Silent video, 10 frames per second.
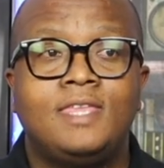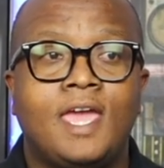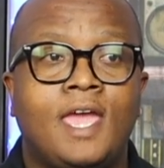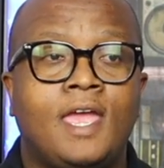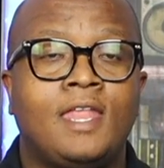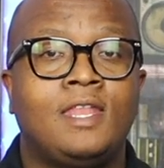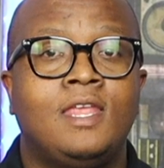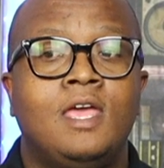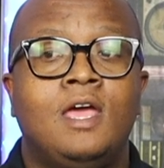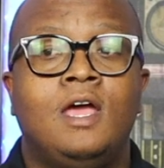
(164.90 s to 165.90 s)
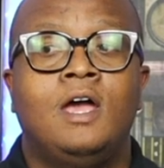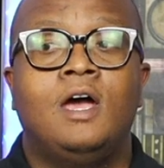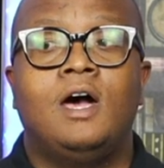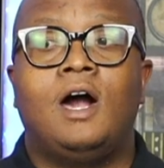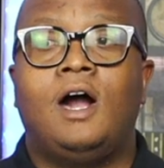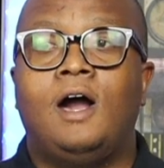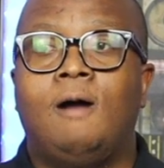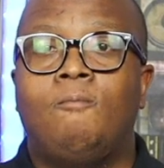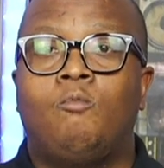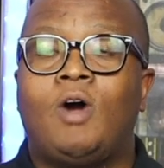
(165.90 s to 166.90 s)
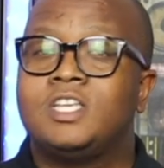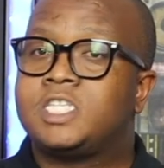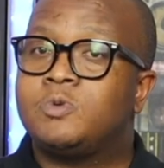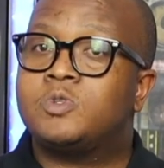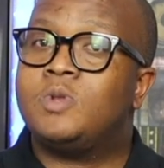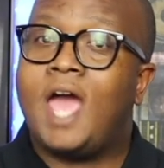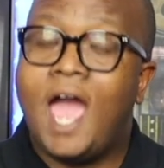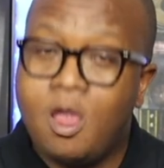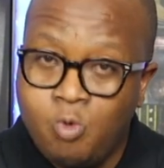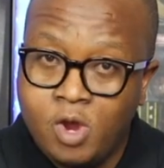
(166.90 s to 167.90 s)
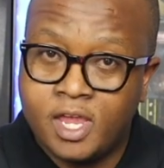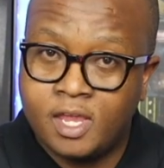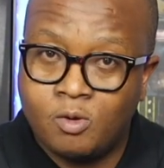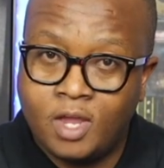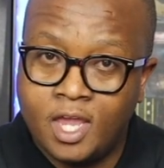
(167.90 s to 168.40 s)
And then while she was on the highway,